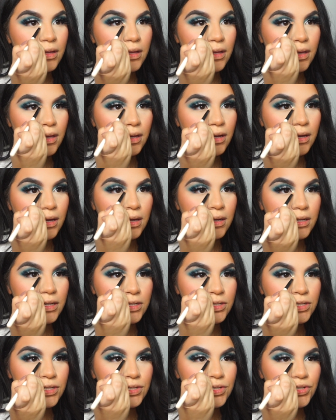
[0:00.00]
And
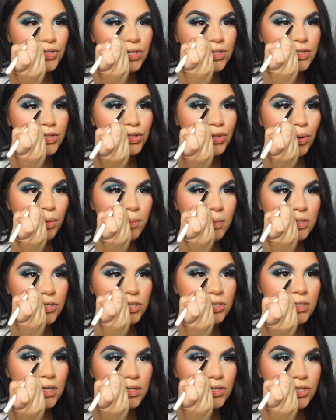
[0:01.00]
it just draws so much
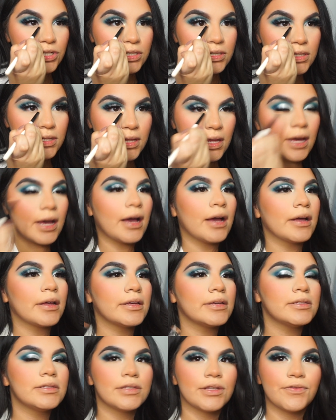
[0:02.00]
attention to the
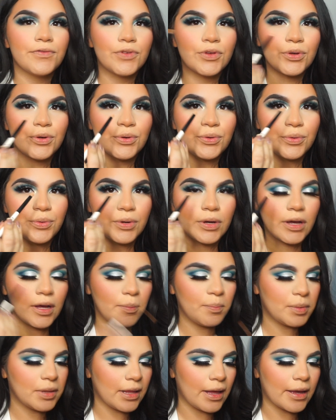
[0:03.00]
eyes if you
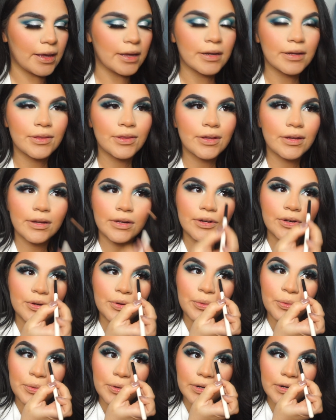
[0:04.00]
apply it in the inner
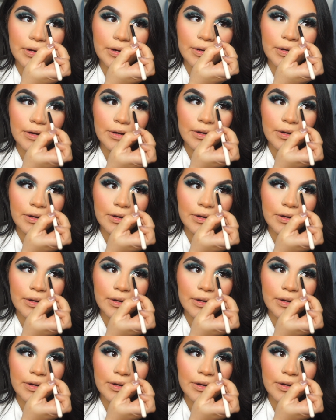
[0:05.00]
corner.